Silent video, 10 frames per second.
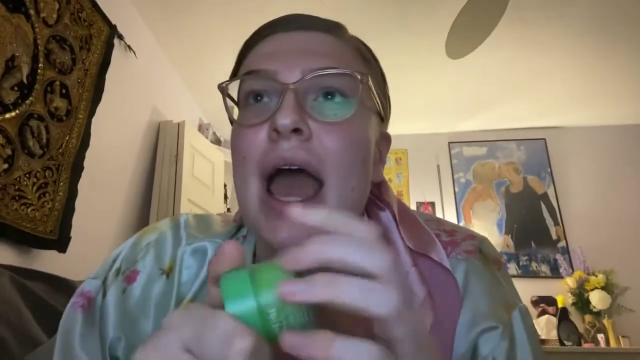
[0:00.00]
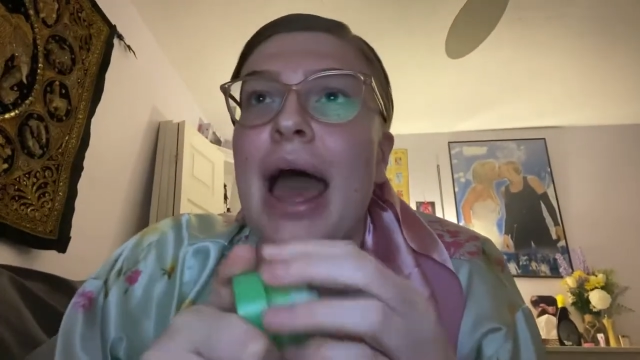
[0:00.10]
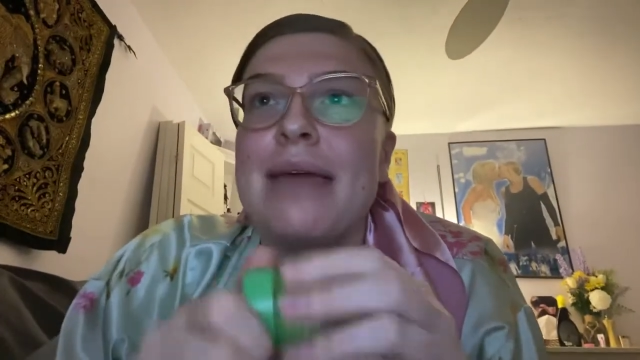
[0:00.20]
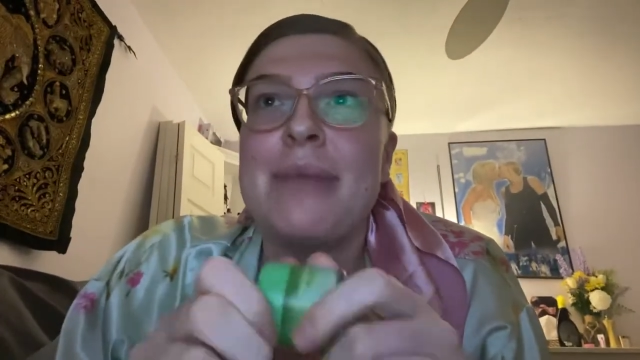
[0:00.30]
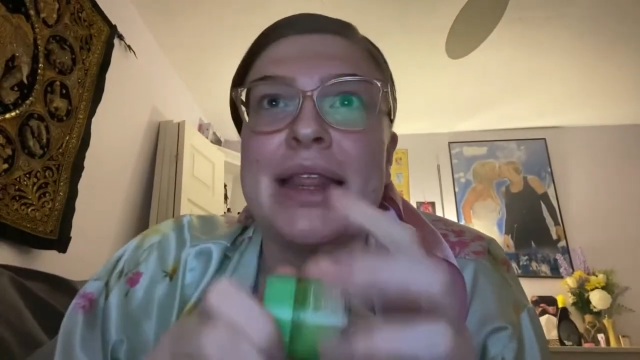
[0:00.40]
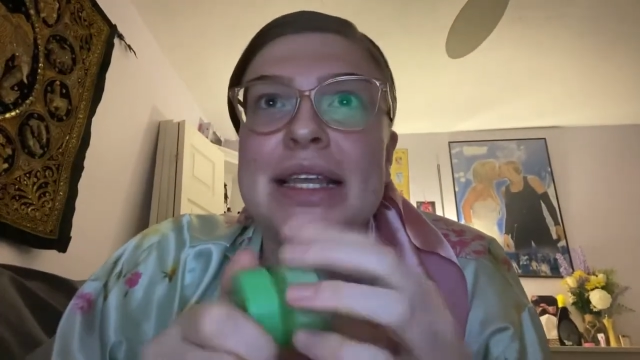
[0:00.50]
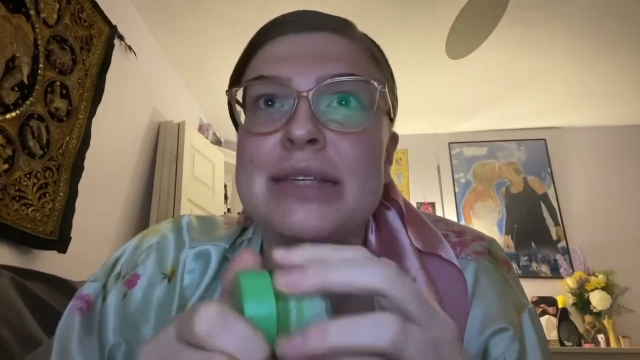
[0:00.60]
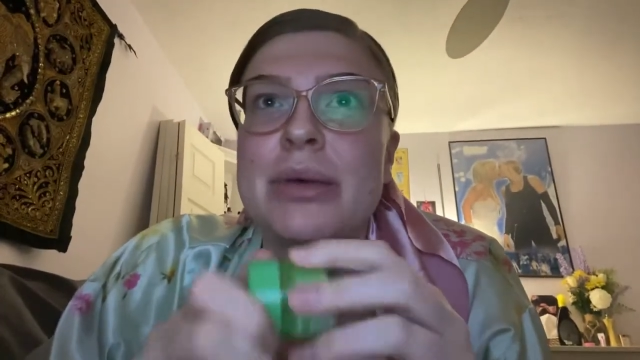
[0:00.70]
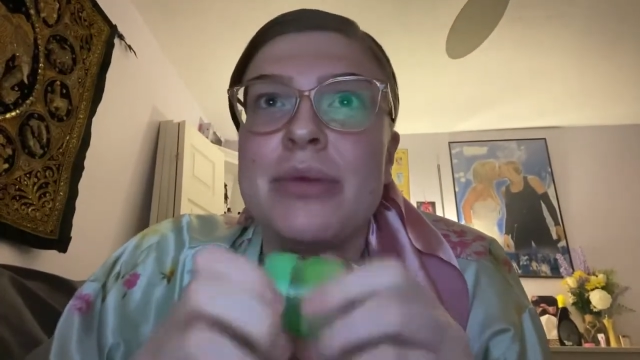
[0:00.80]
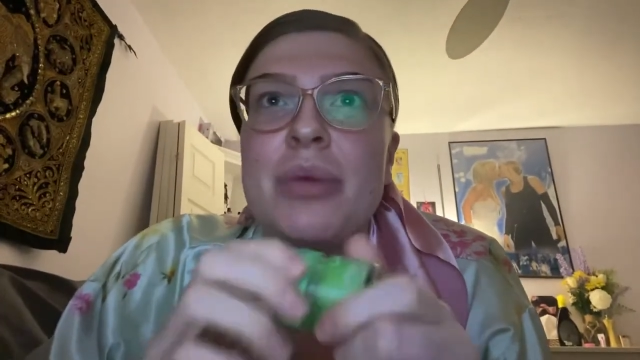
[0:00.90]
I met these
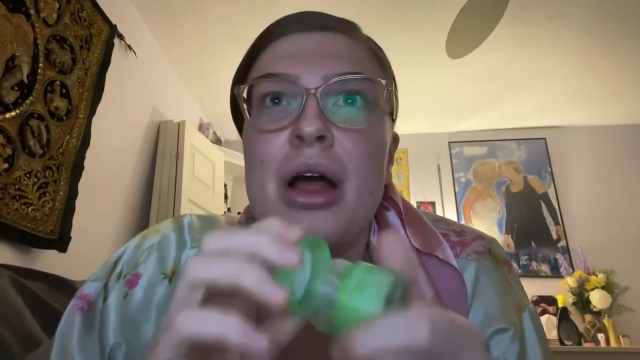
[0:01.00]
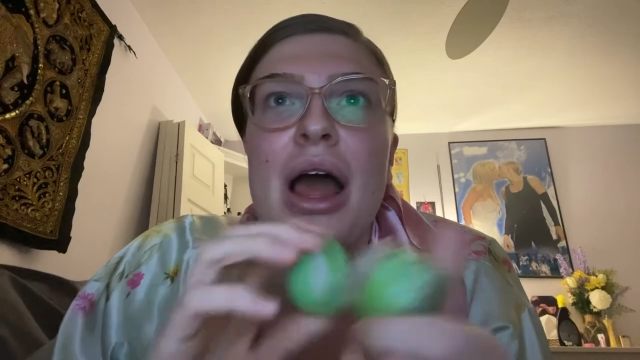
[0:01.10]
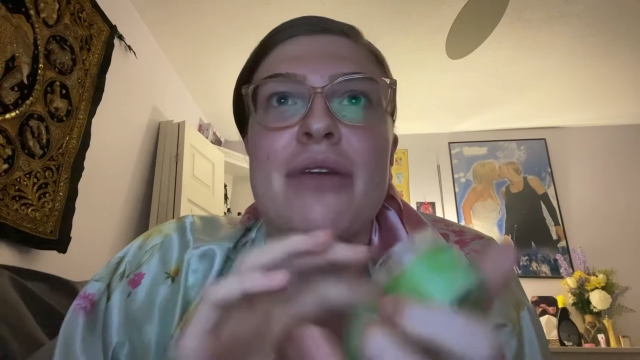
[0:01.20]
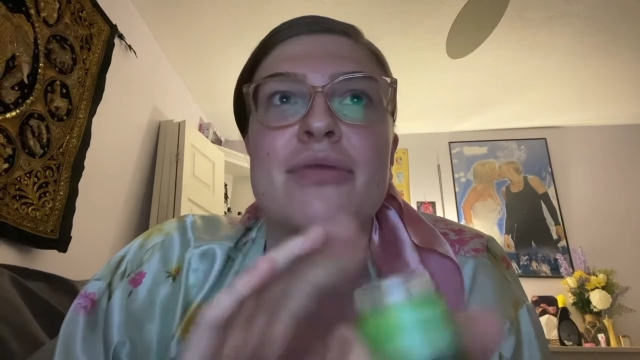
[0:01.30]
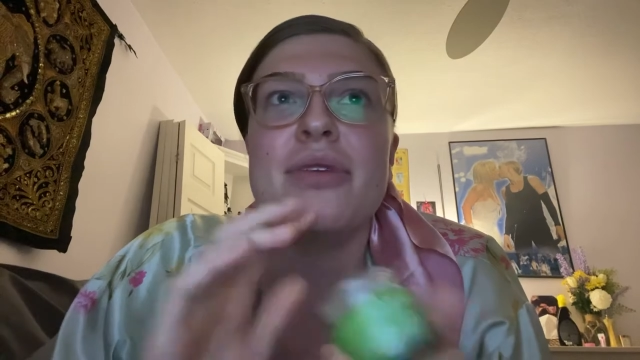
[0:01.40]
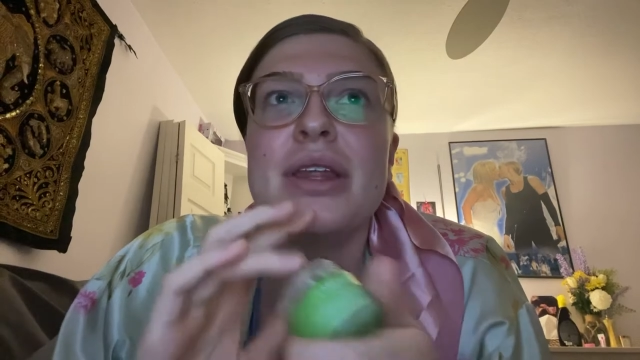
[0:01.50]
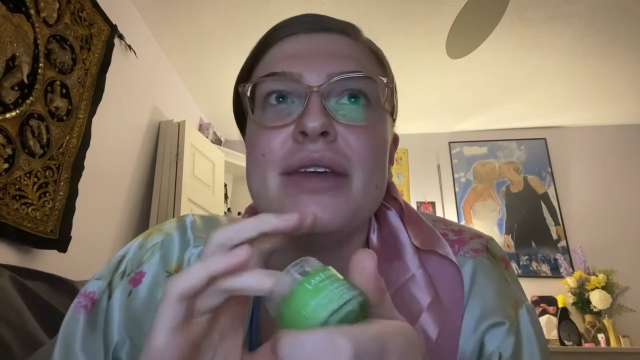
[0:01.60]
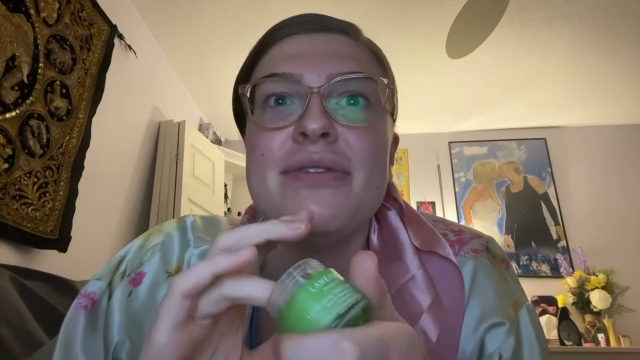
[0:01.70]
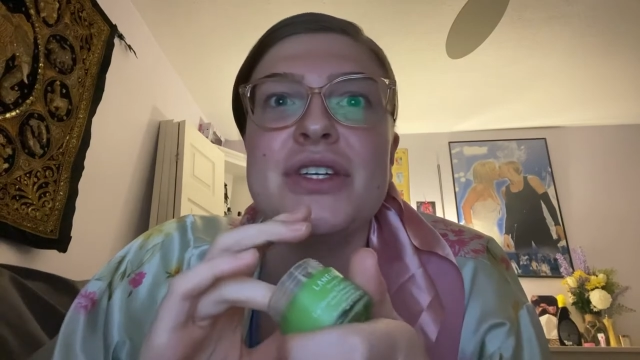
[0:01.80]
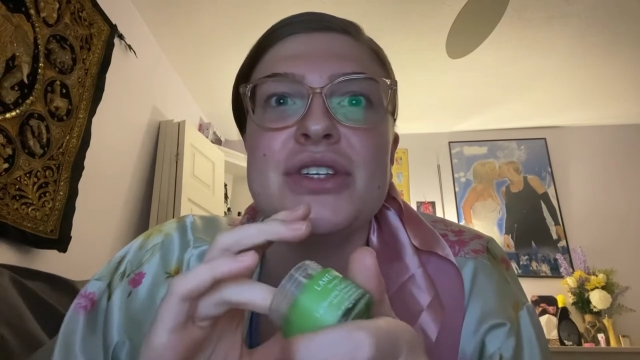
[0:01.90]
people. I really
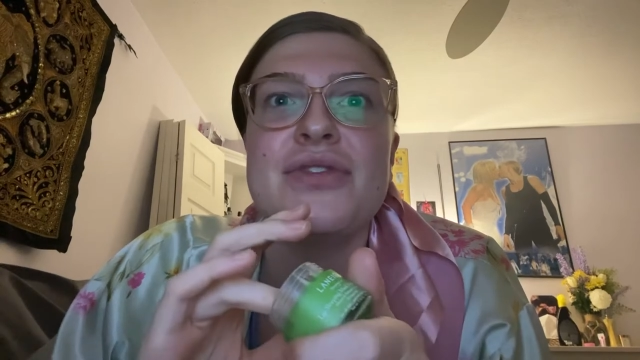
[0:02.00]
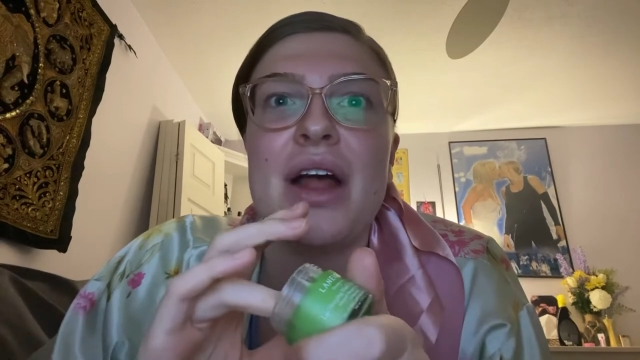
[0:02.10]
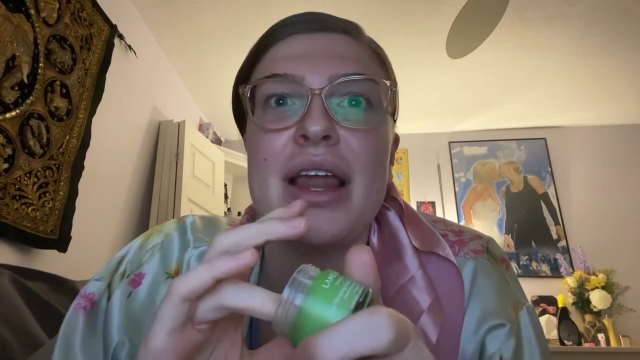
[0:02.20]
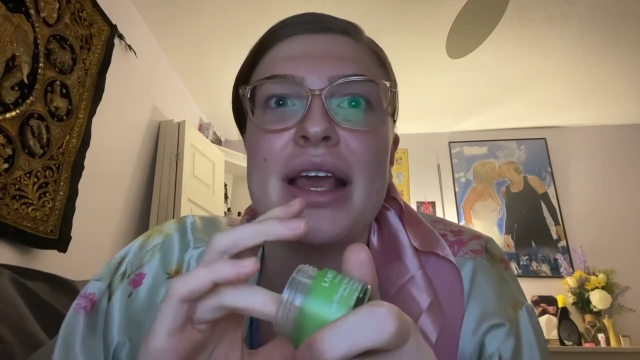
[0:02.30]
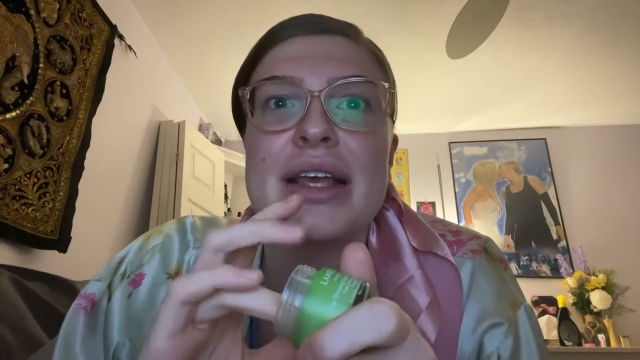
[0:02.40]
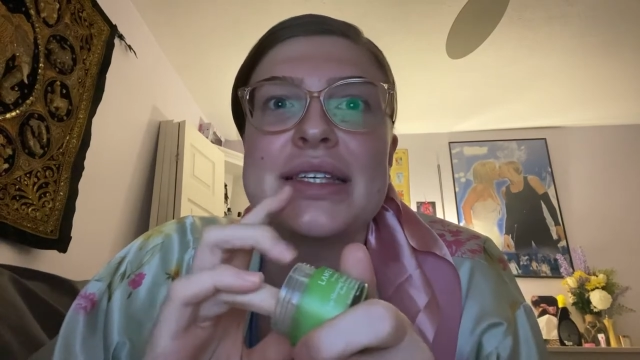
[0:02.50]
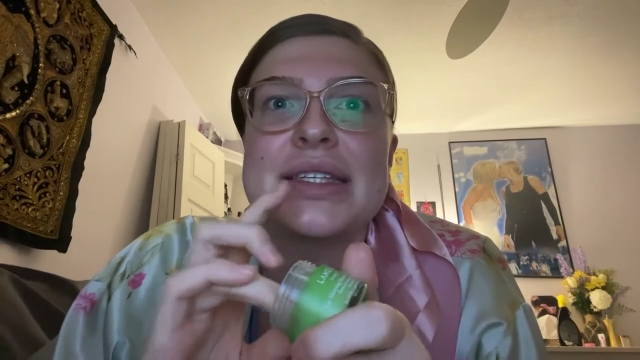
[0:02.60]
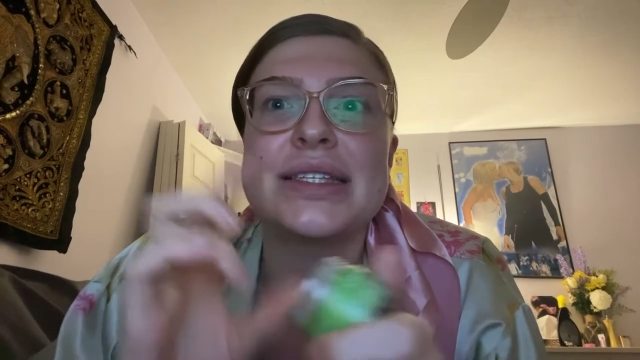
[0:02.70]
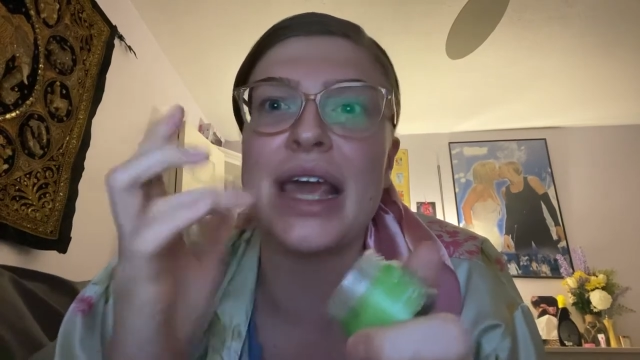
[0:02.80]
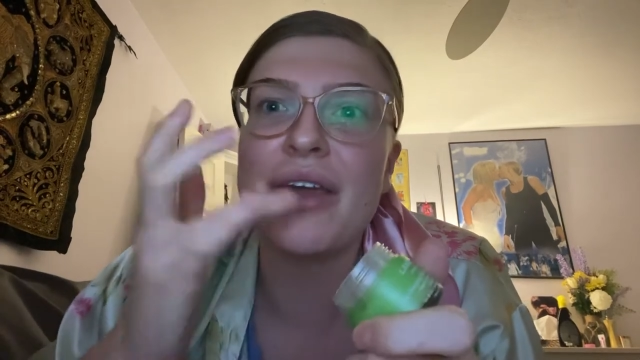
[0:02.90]
just felt
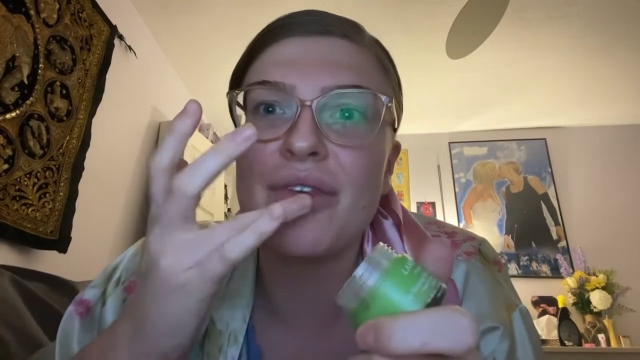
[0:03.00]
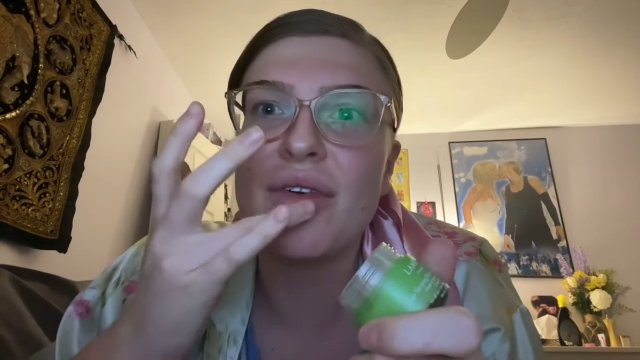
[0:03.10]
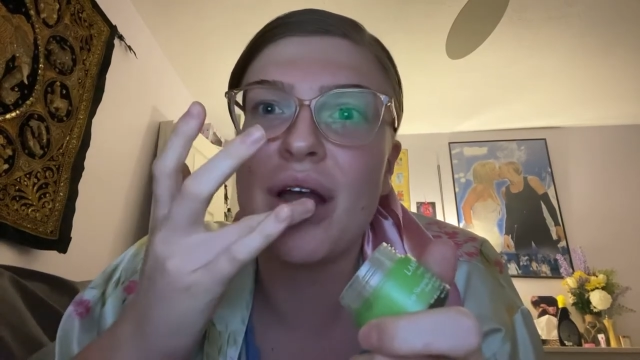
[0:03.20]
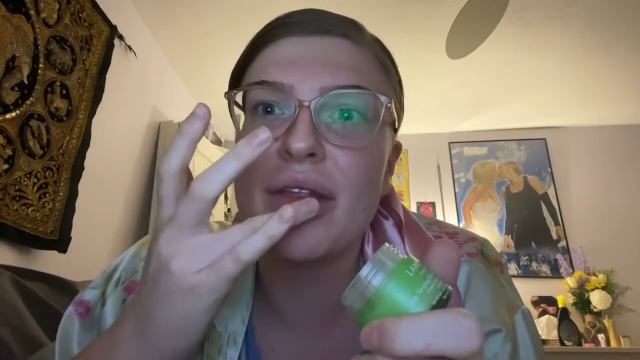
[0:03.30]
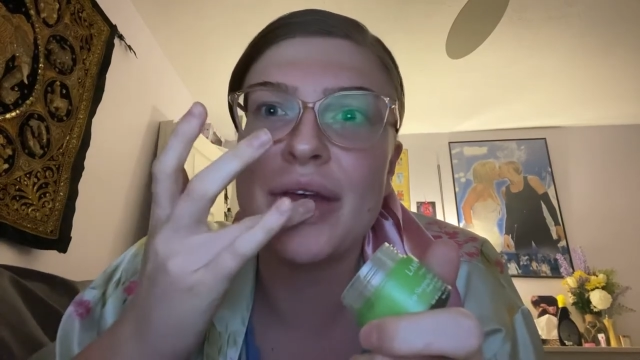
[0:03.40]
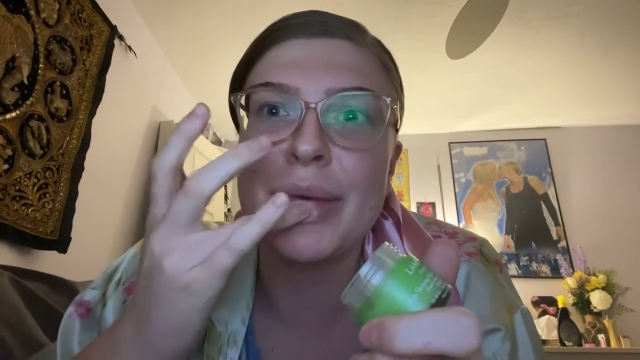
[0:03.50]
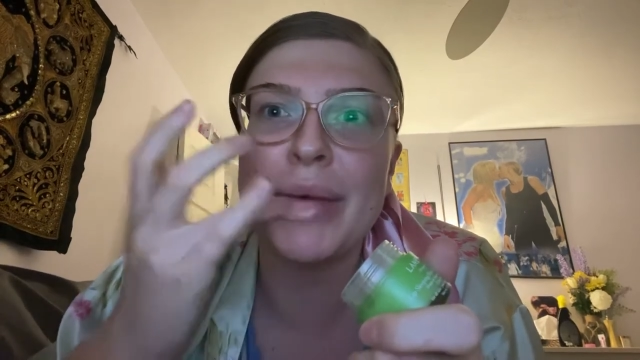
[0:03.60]
safe around them.